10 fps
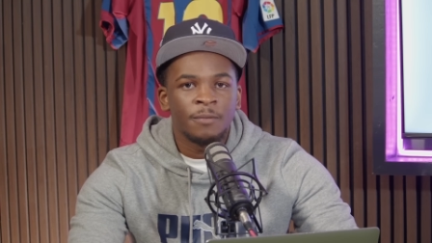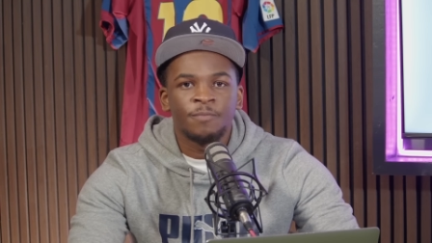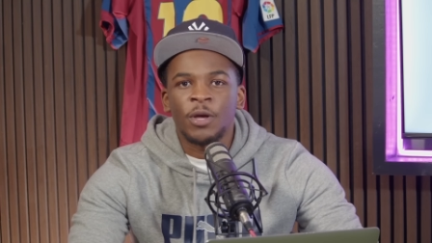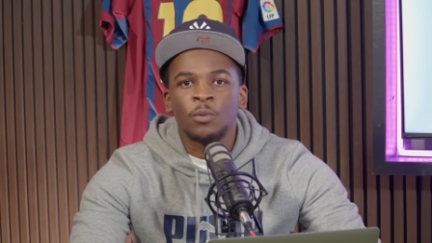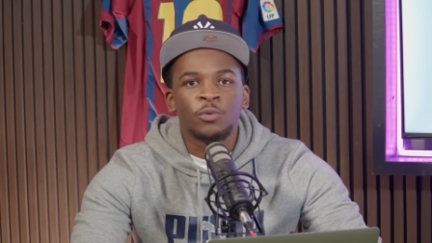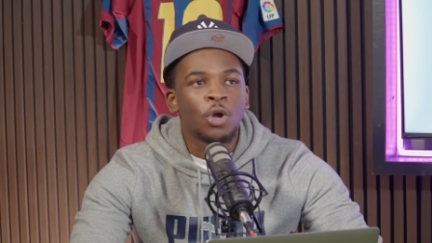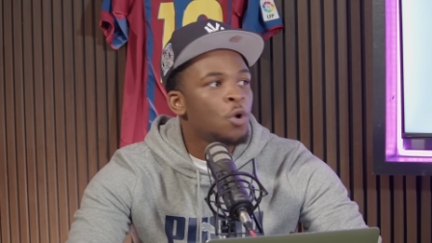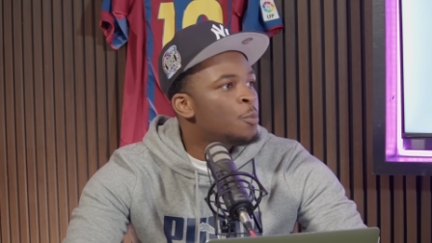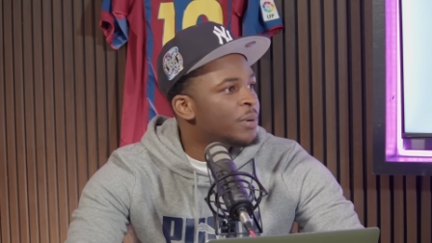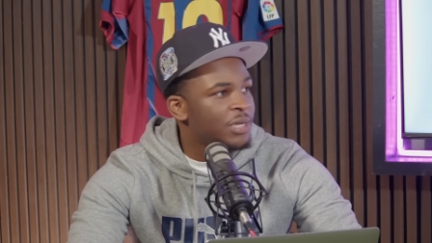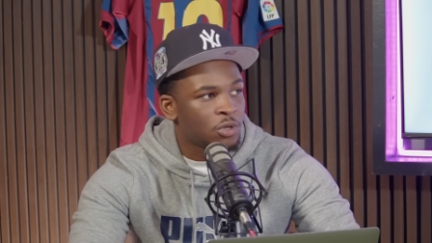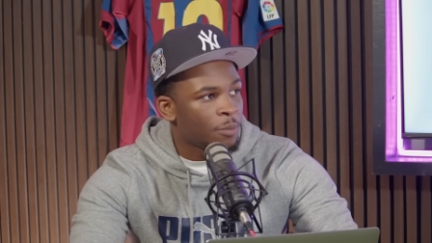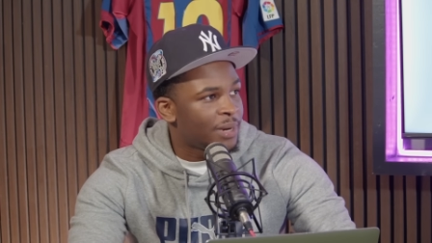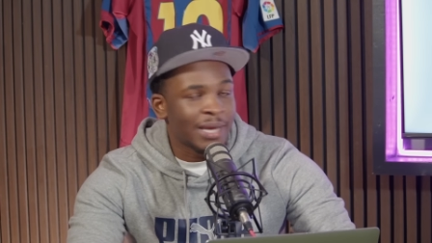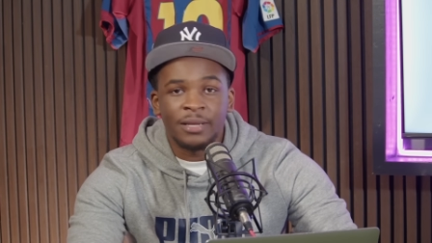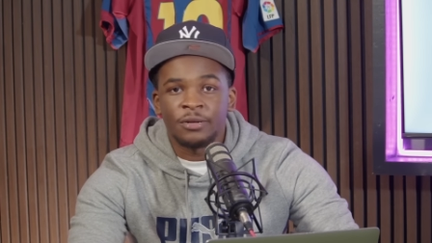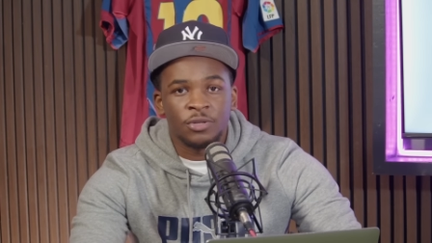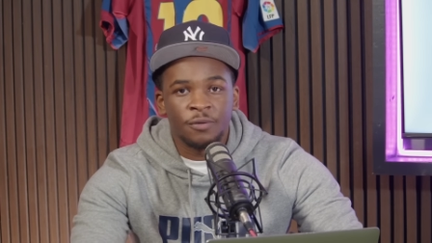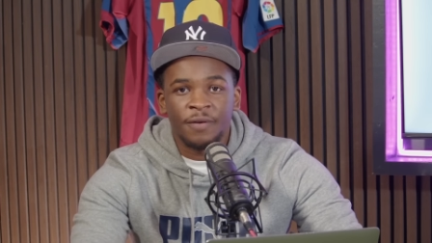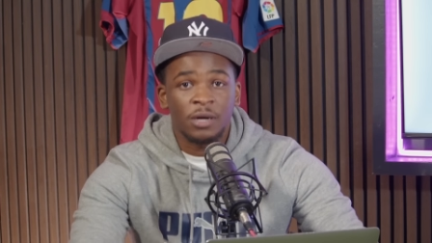there nobody dominated the
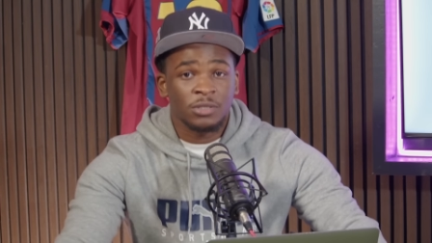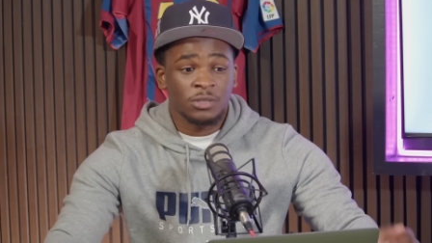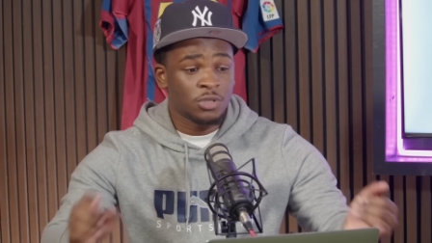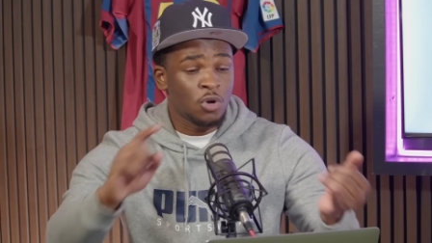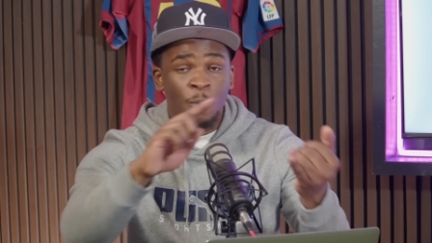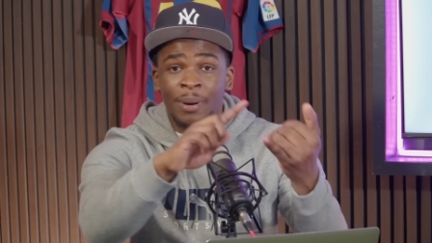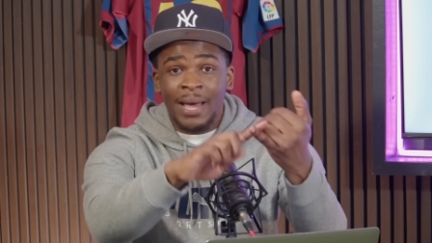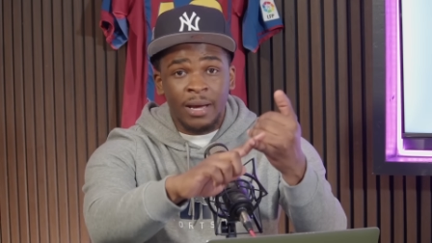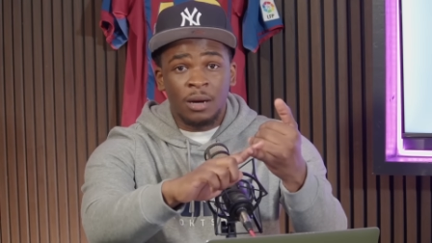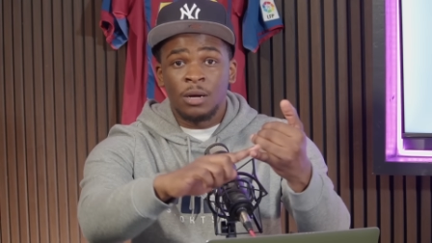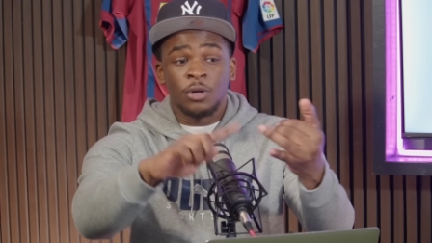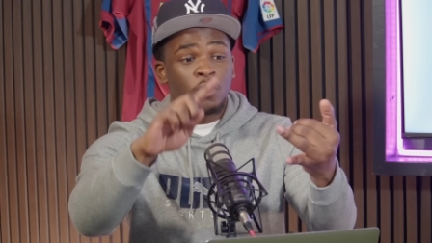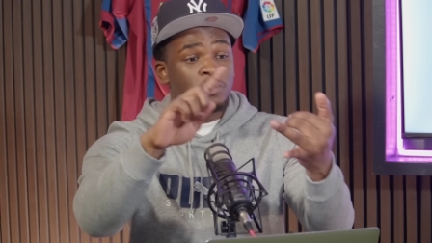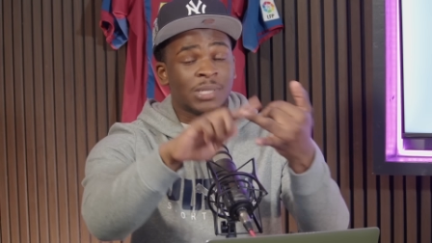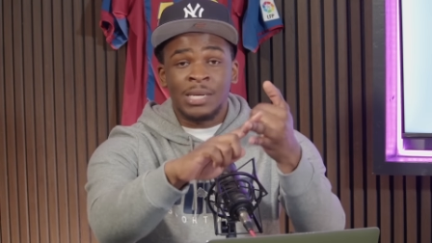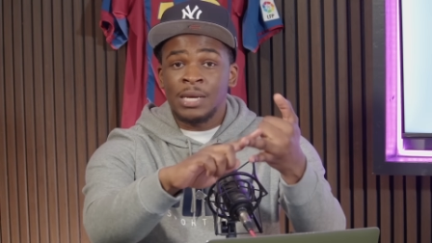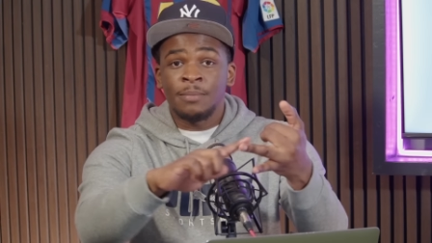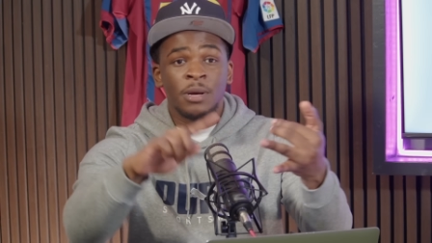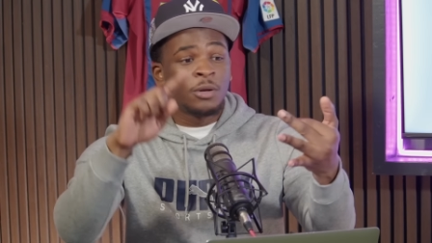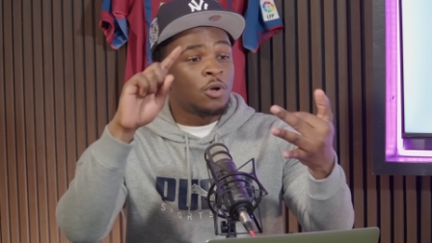2000s. Hmm. No player, no team,
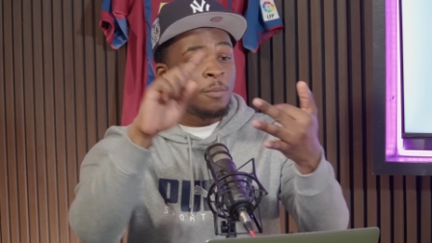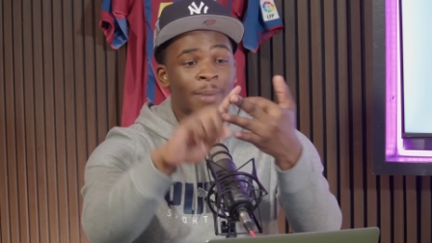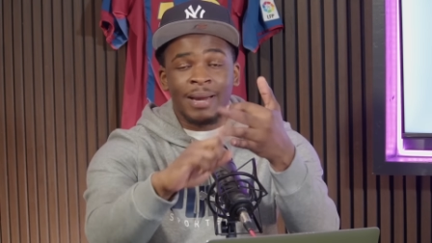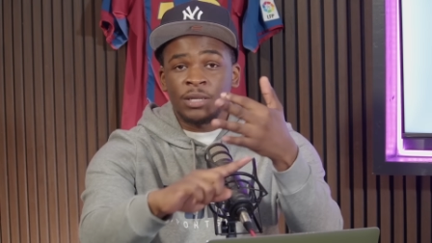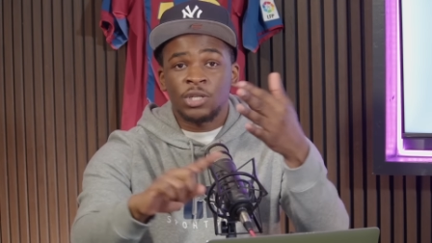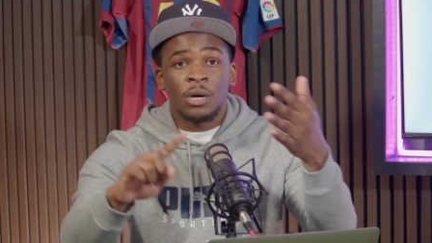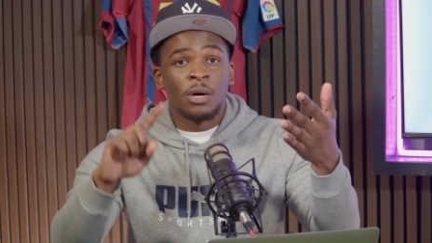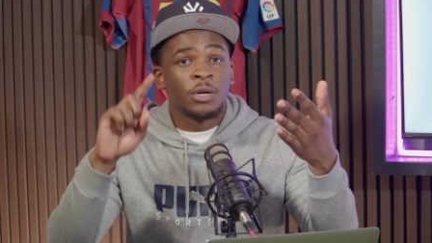no manager.